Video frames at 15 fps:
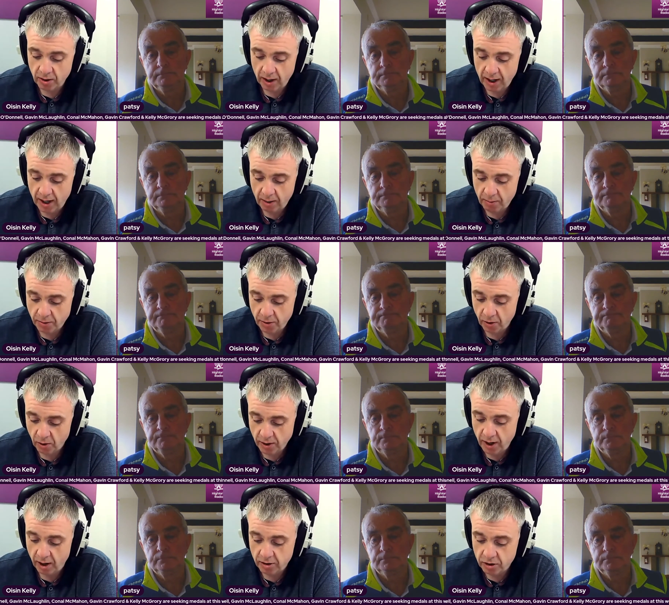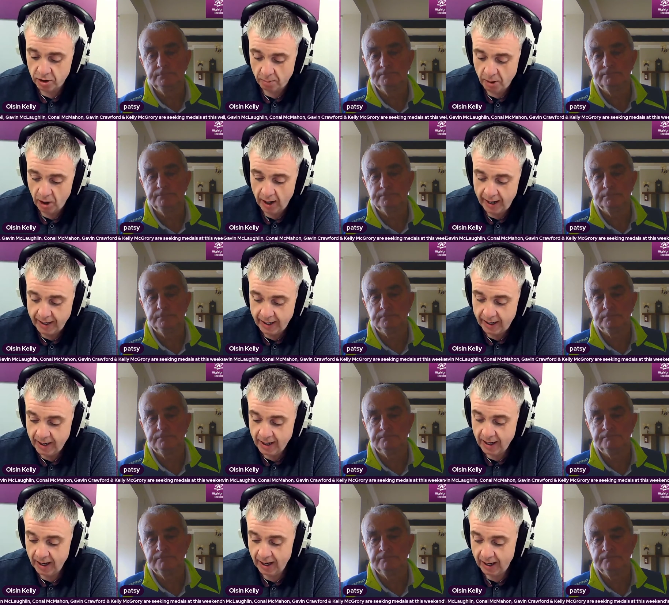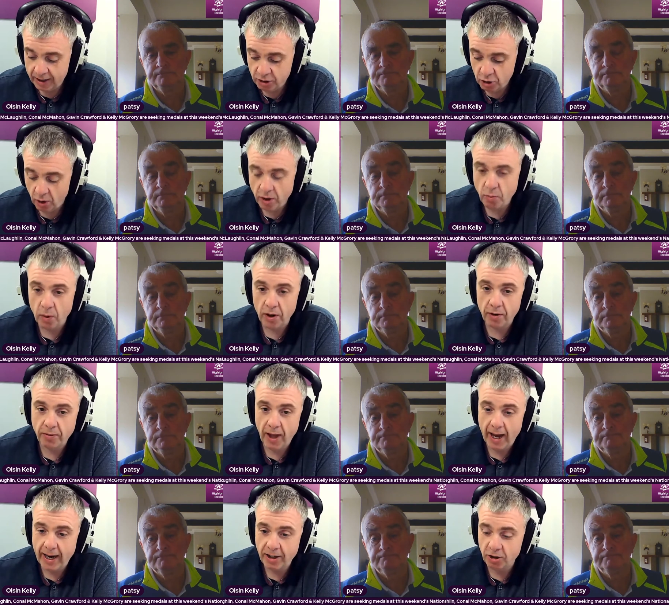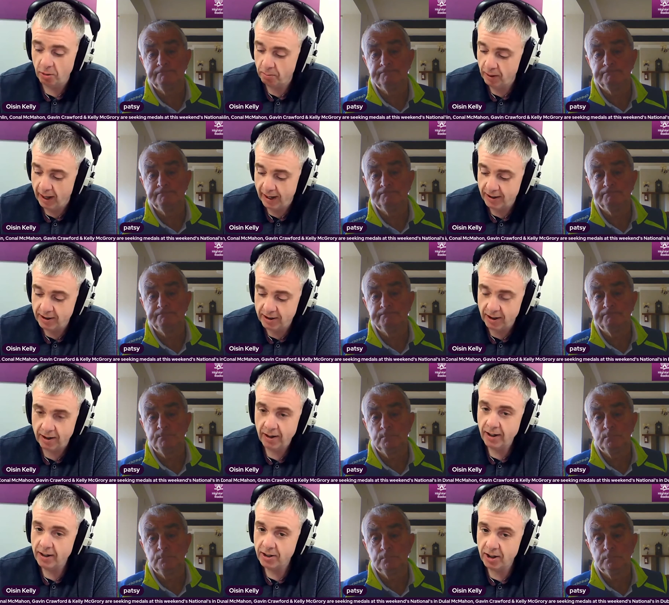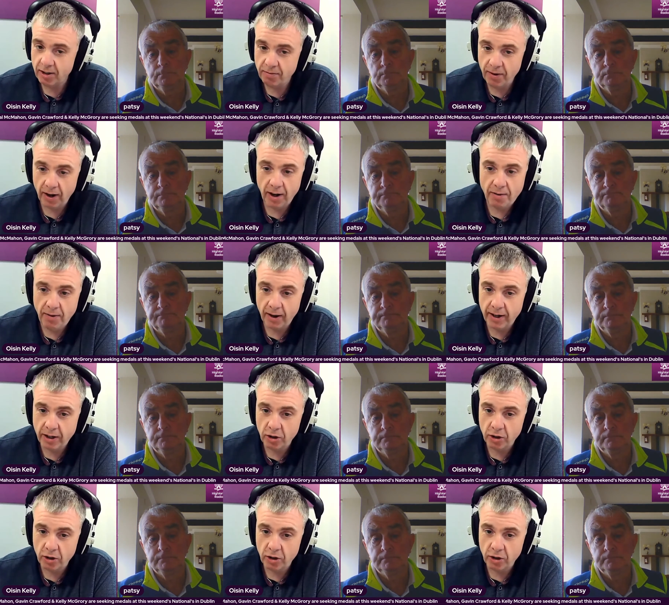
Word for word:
Speaker 1: uh, with your own girl, Summer Leckie, uh, joint winner of the high jump last year. She had a very, very